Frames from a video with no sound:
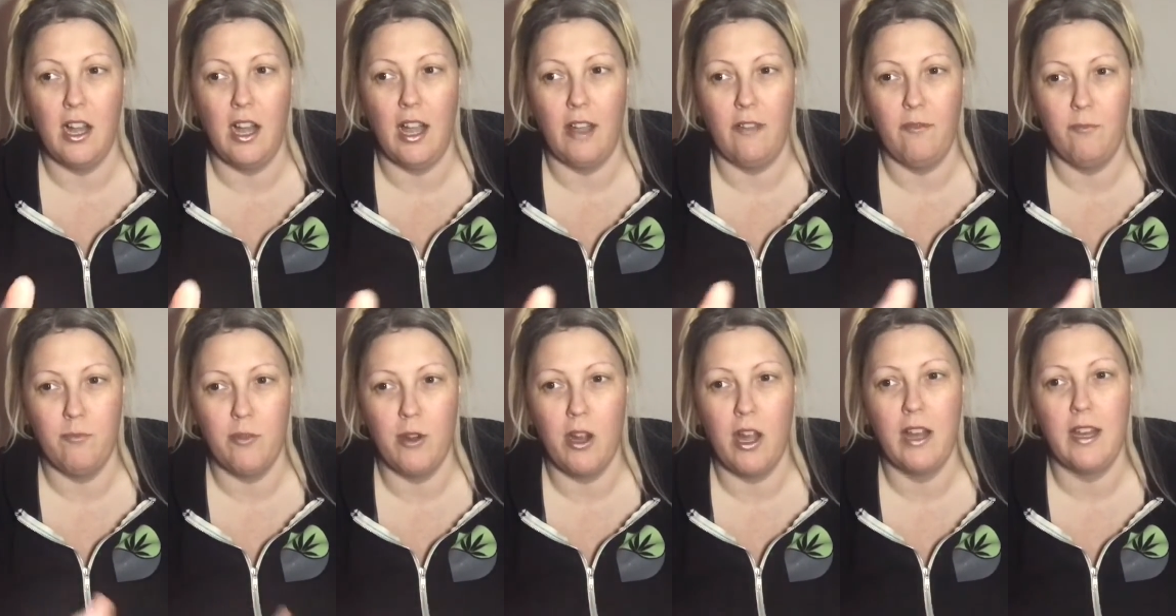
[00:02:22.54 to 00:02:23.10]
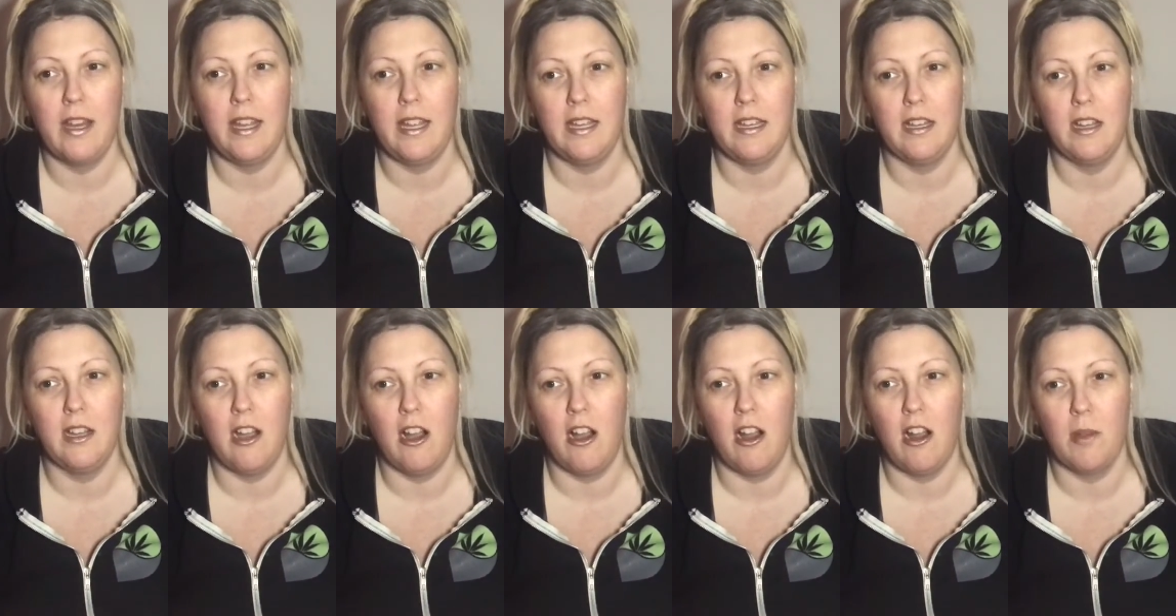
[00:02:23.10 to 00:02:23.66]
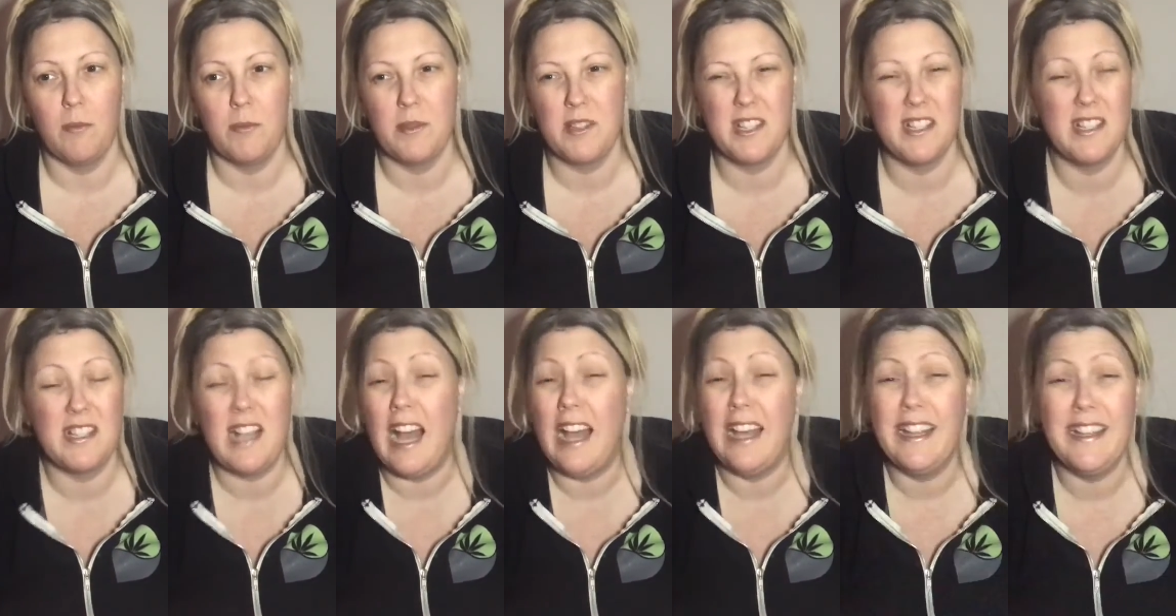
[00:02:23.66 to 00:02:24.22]
I brought in carbs
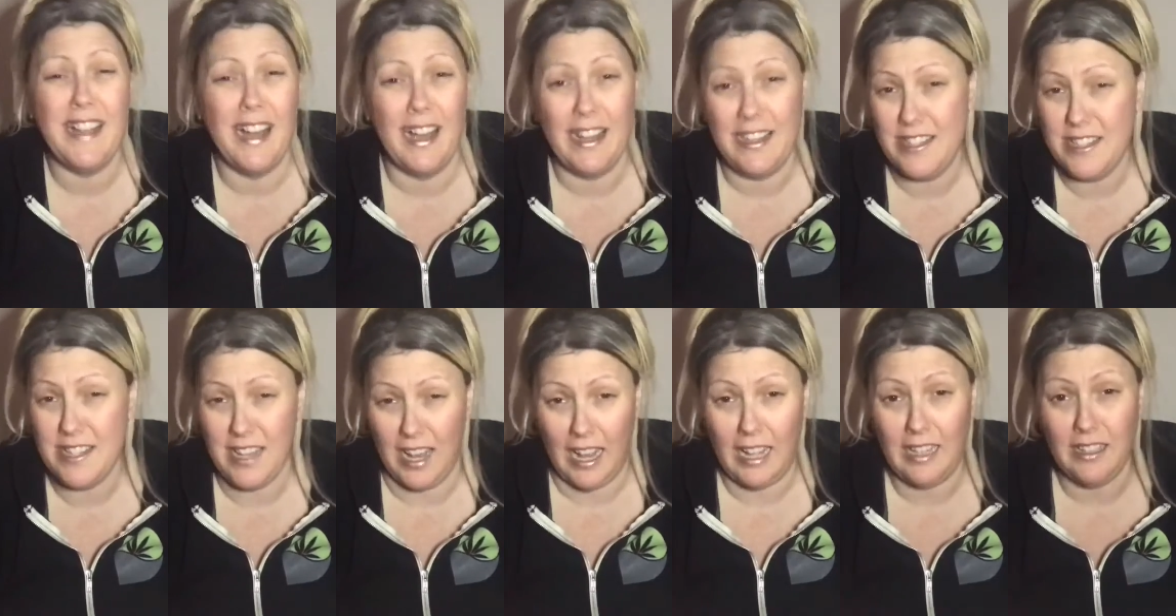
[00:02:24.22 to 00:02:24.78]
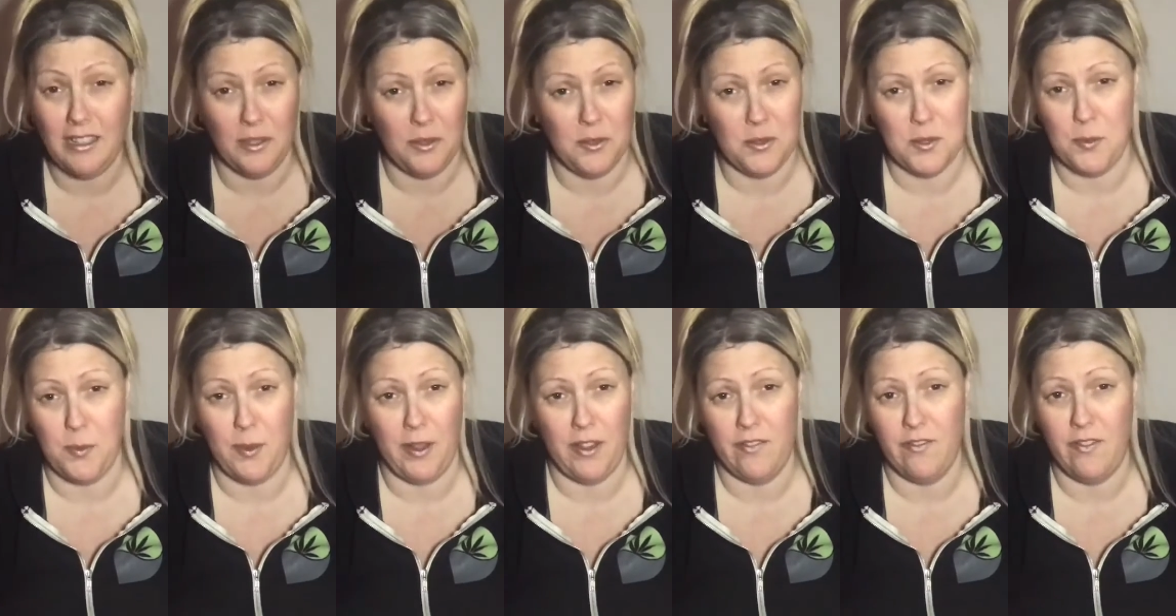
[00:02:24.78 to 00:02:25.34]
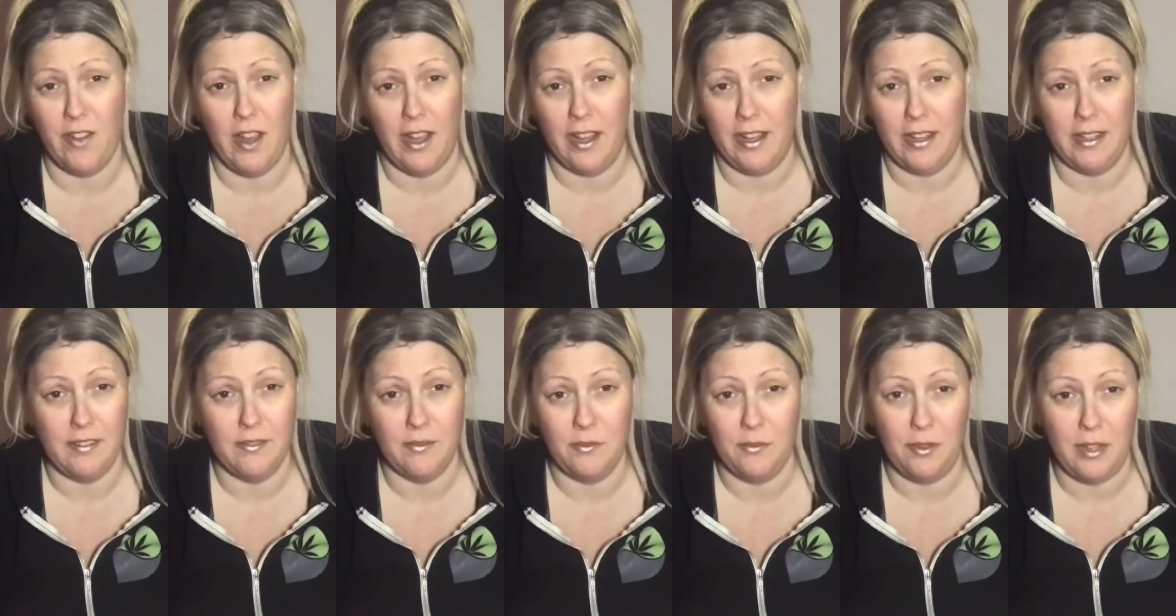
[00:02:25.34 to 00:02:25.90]
because I lose weight
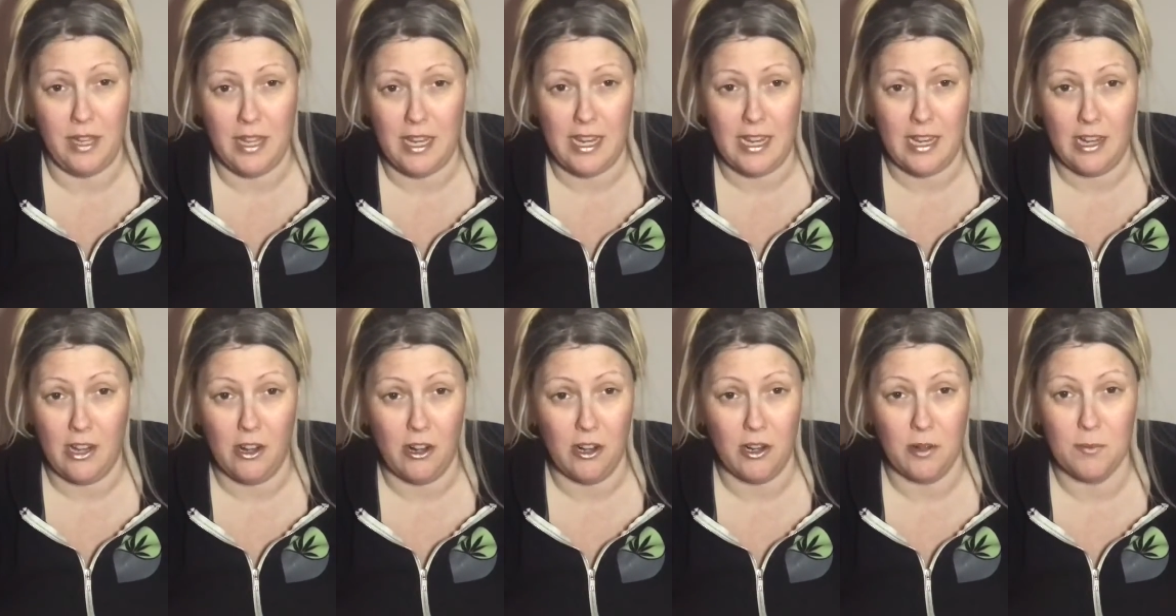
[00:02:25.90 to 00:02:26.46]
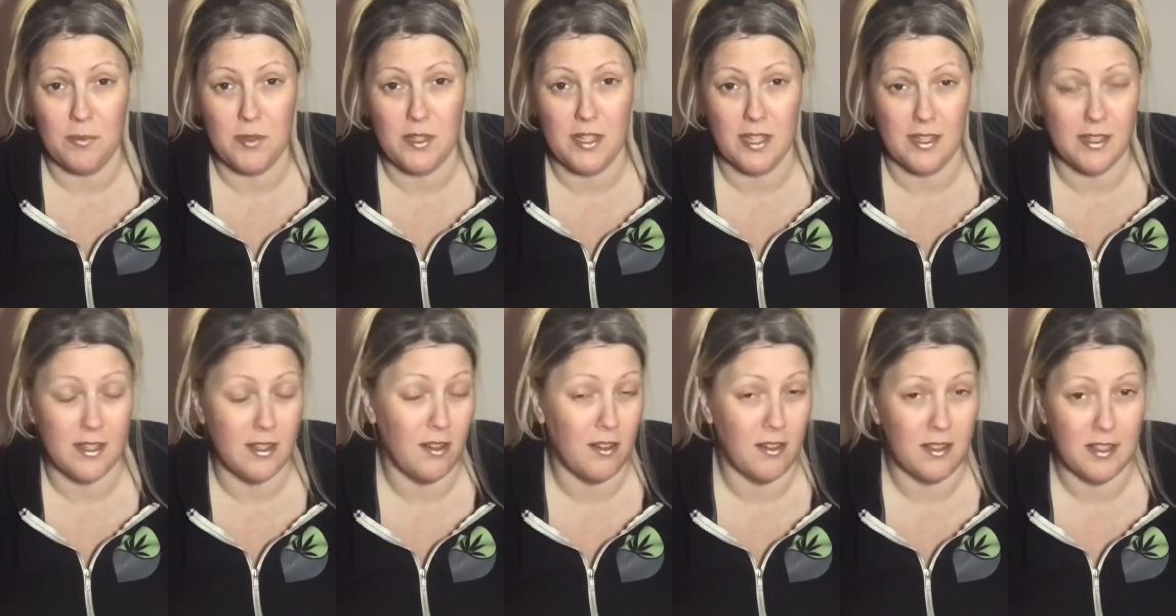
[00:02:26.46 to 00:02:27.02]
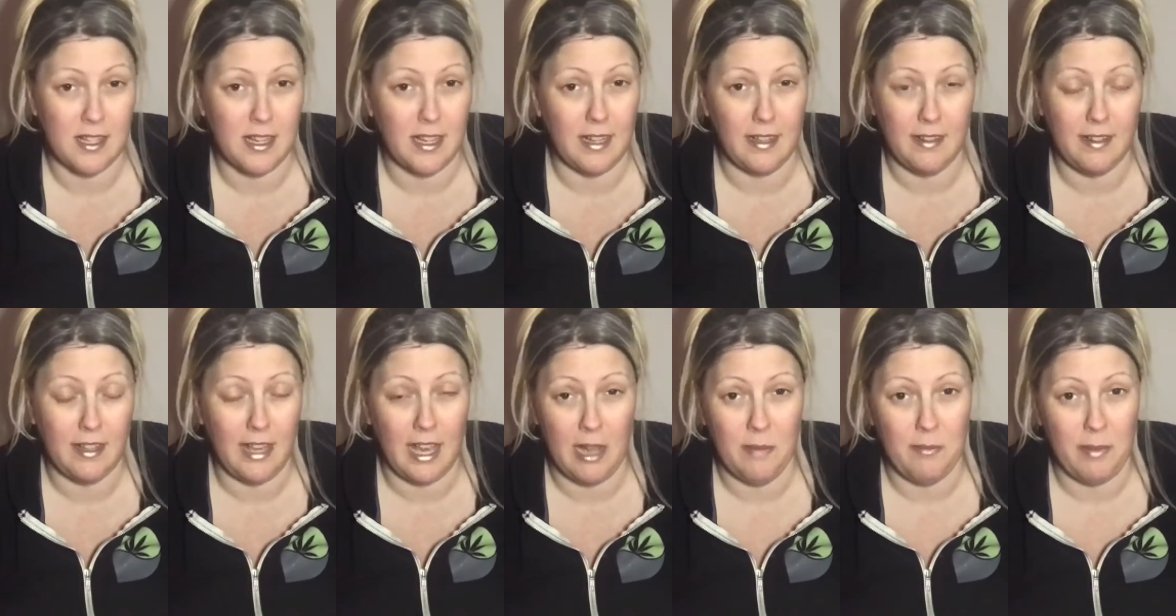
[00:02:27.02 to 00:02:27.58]
fine eating carbs. As long as I
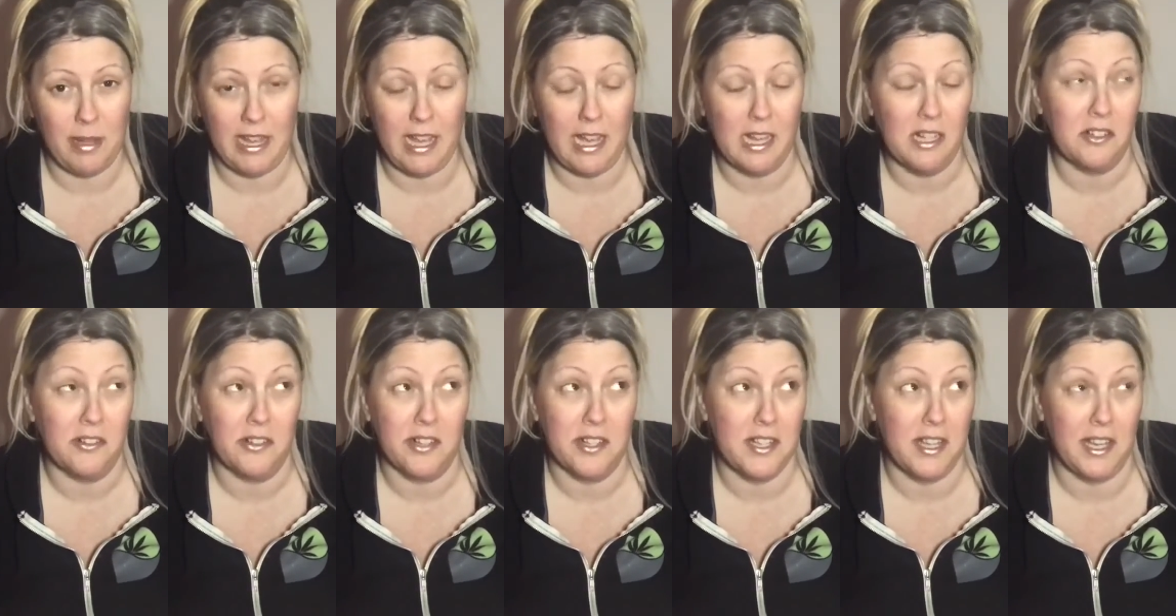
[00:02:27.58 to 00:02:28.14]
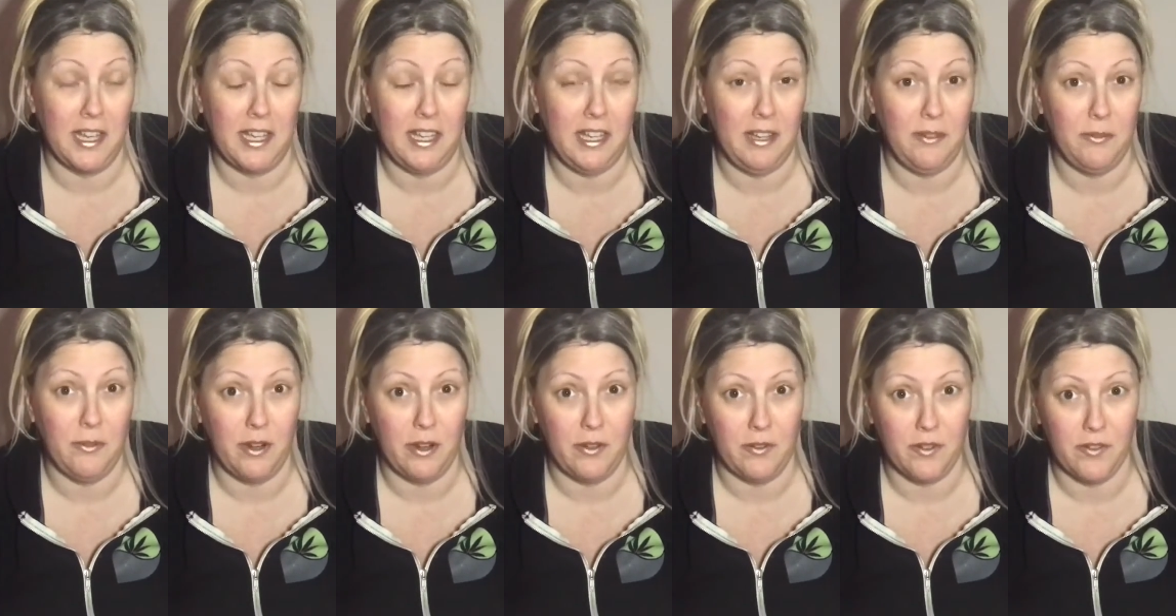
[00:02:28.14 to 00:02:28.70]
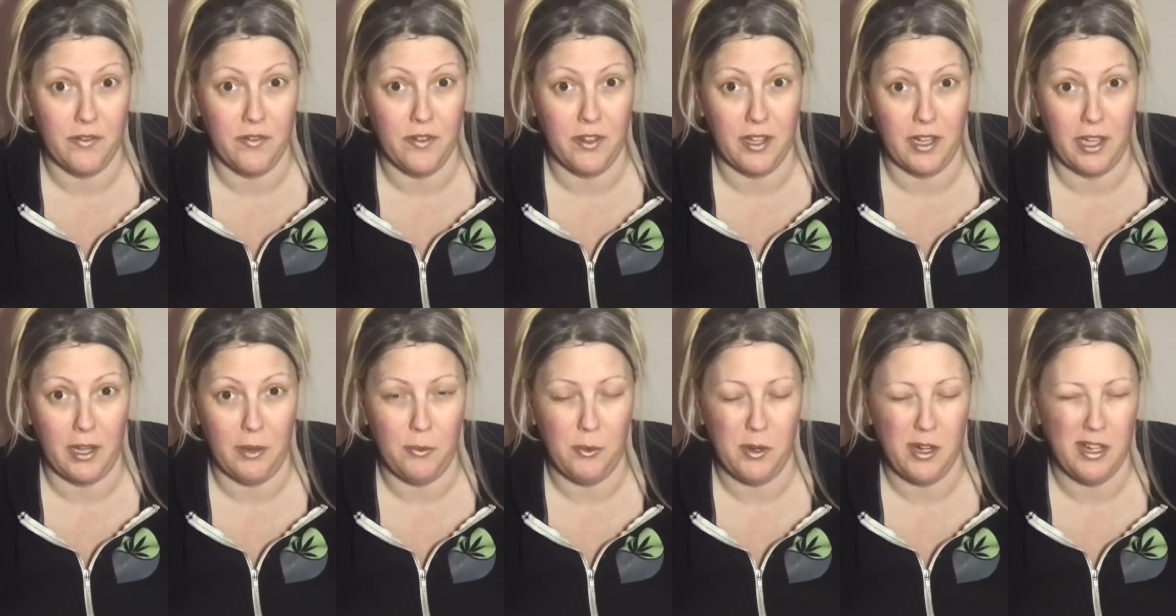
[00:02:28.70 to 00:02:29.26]
count my calories, I can eat whatever the
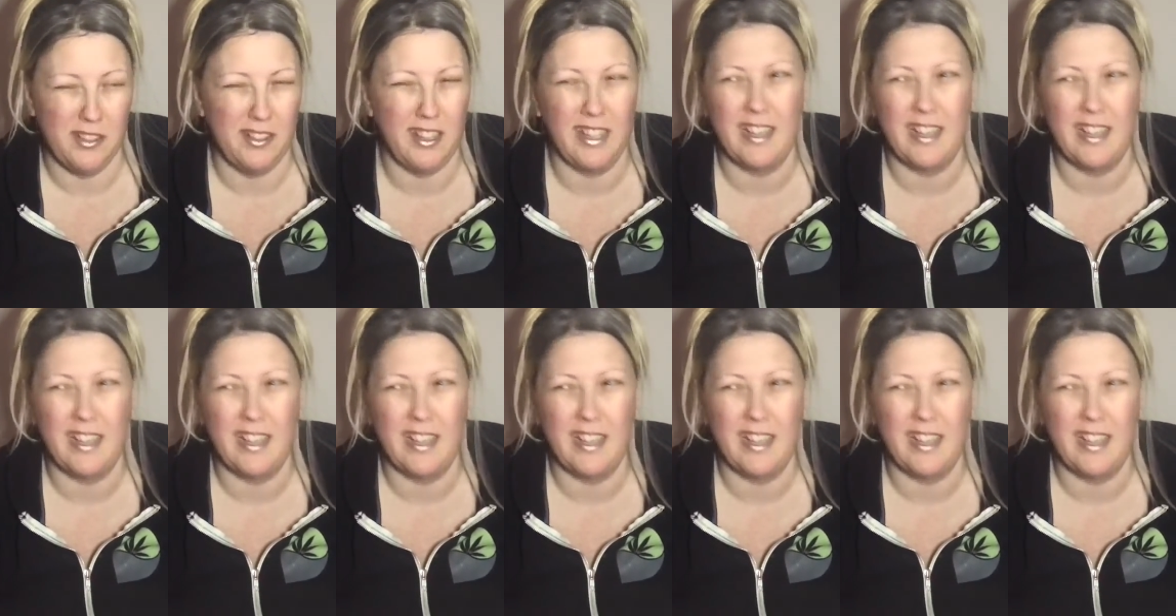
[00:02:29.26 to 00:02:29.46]
fuck I want.